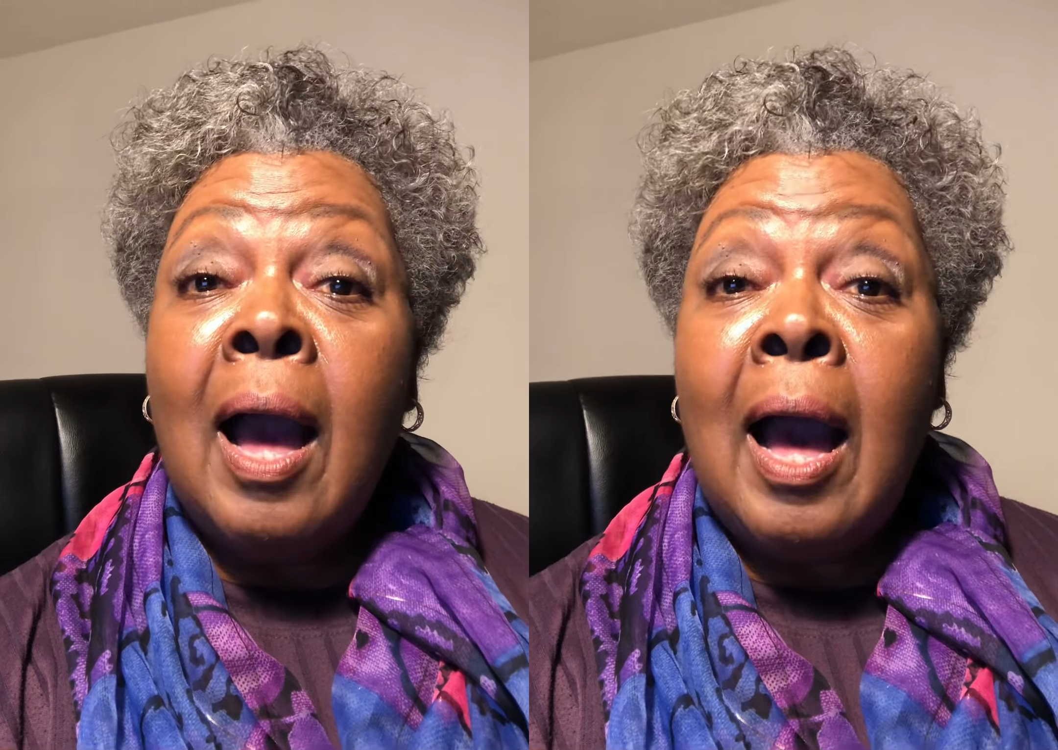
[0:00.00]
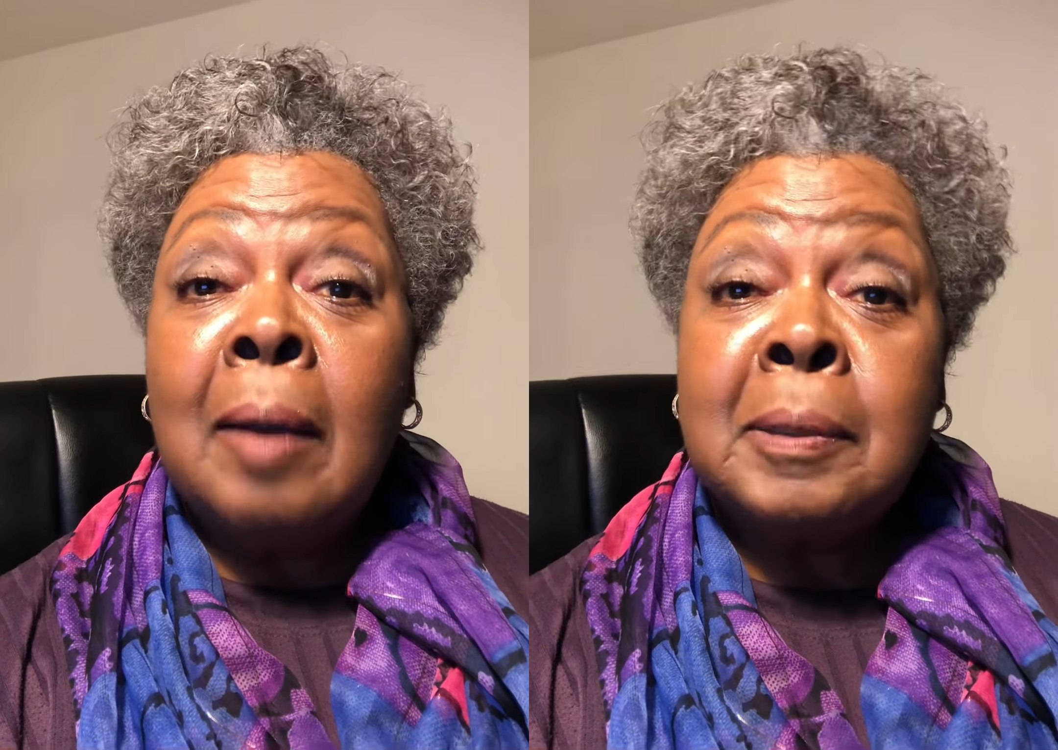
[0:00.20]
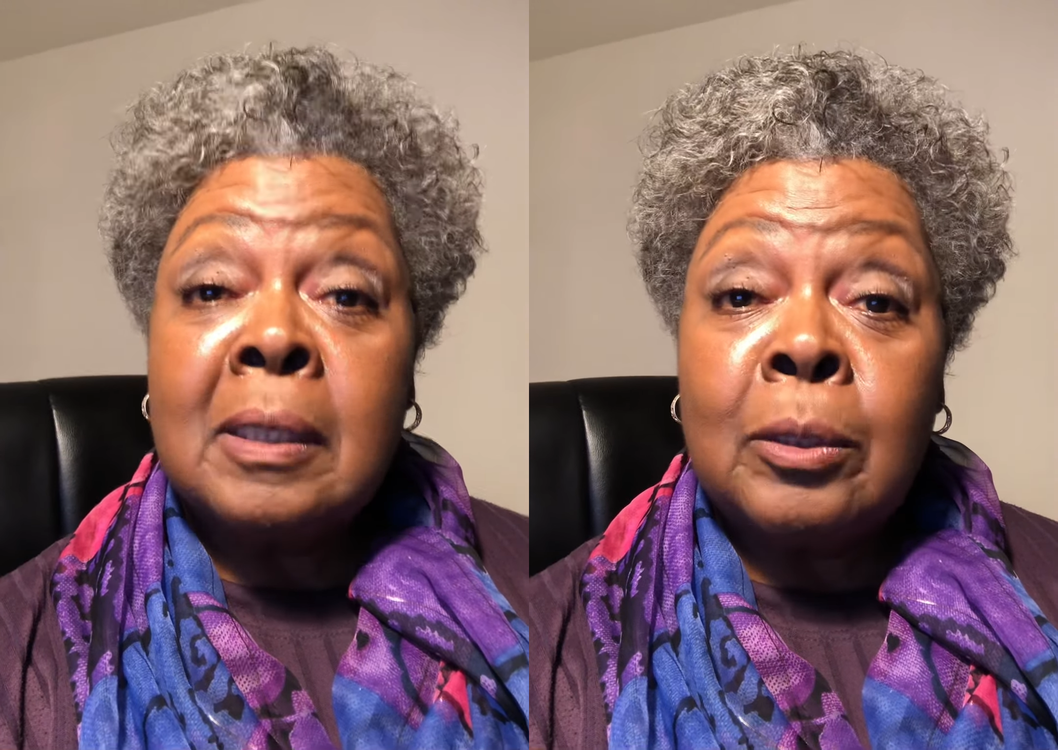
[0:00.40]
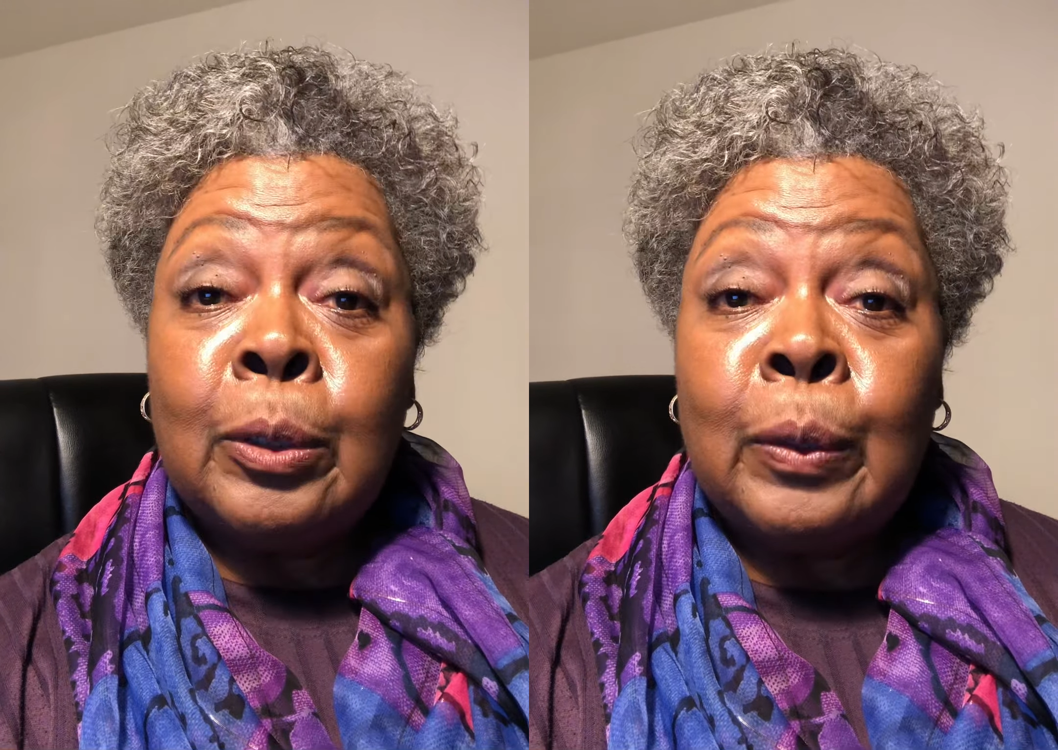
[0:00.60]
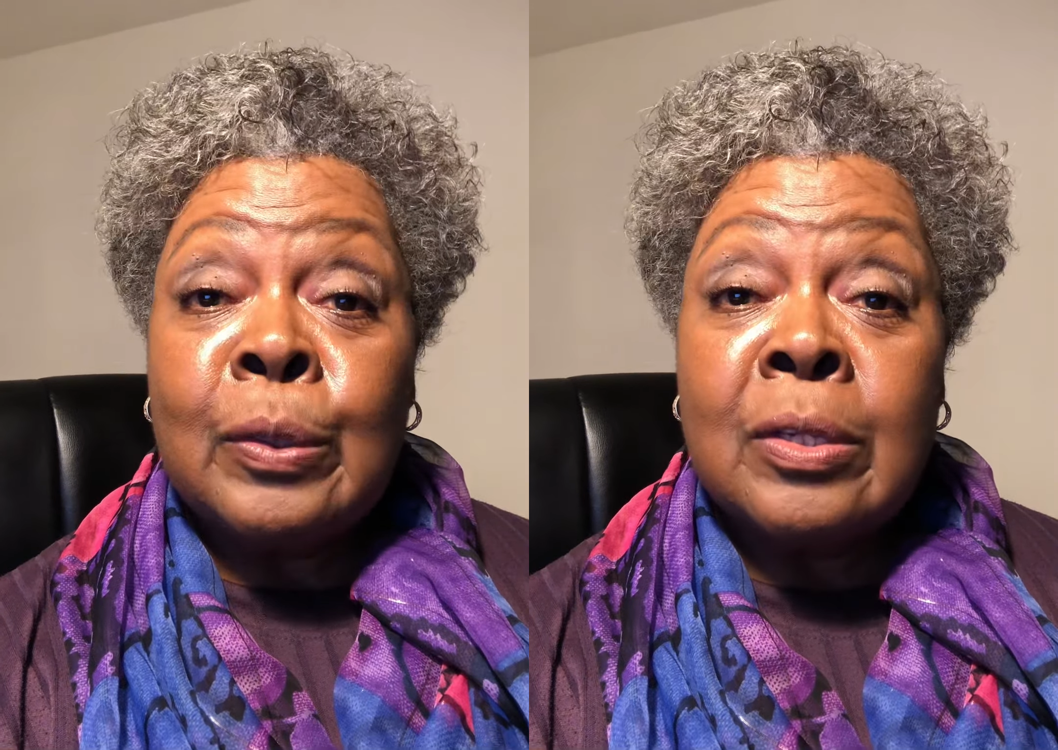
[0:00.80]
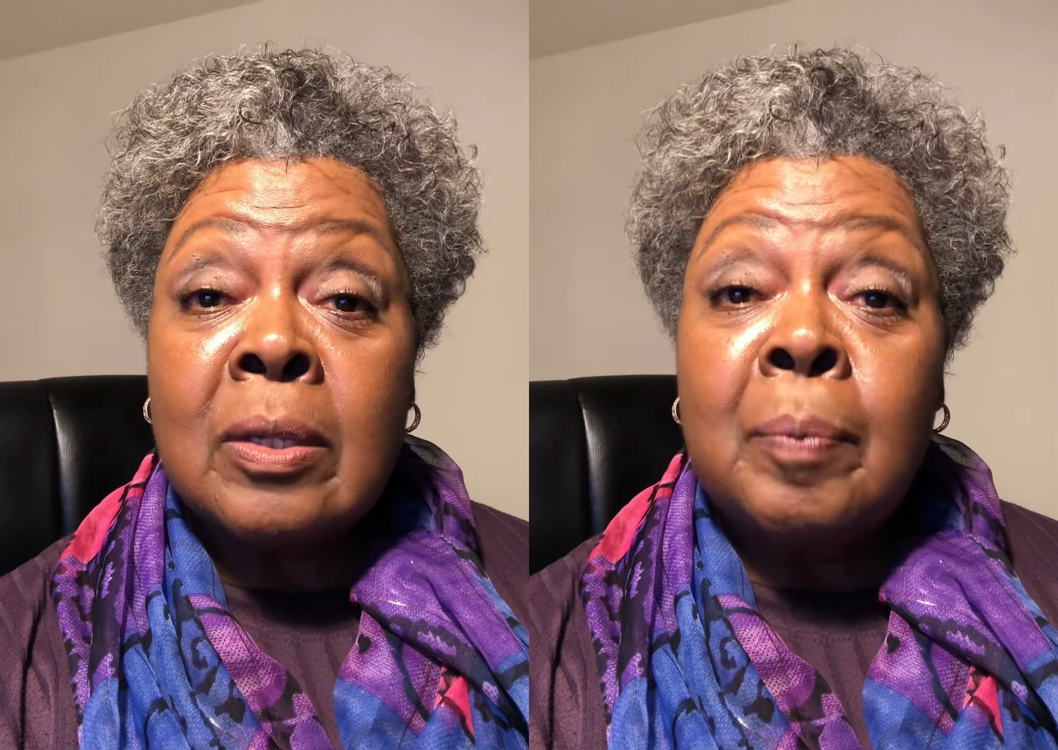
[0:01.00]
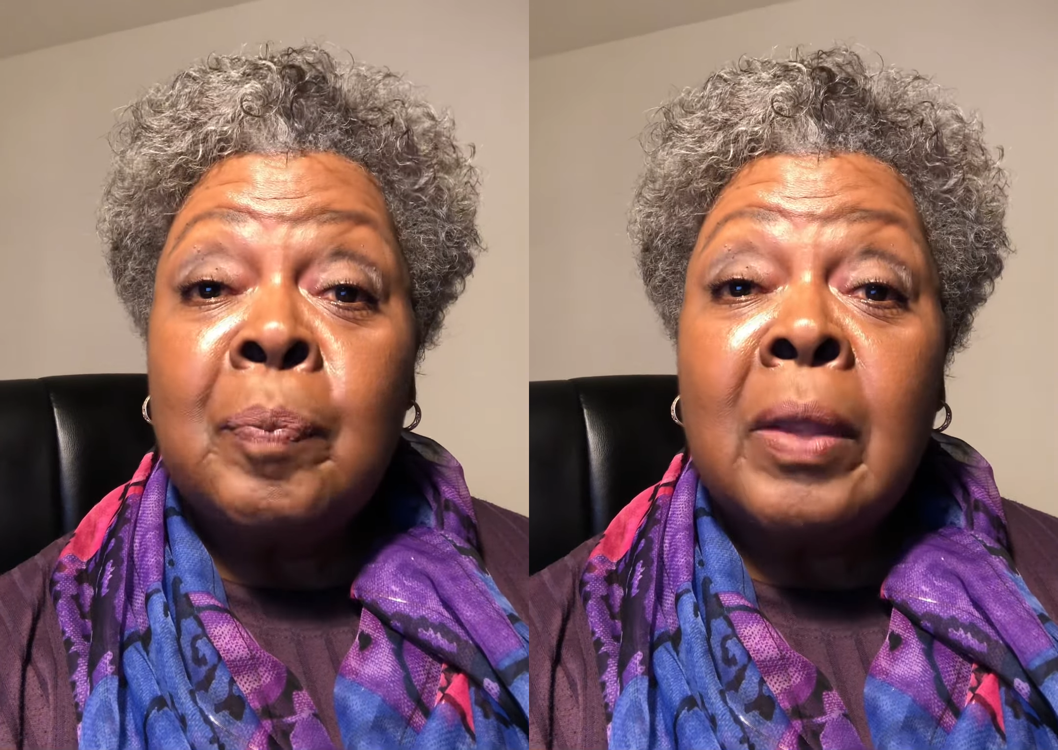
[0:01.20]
obstacles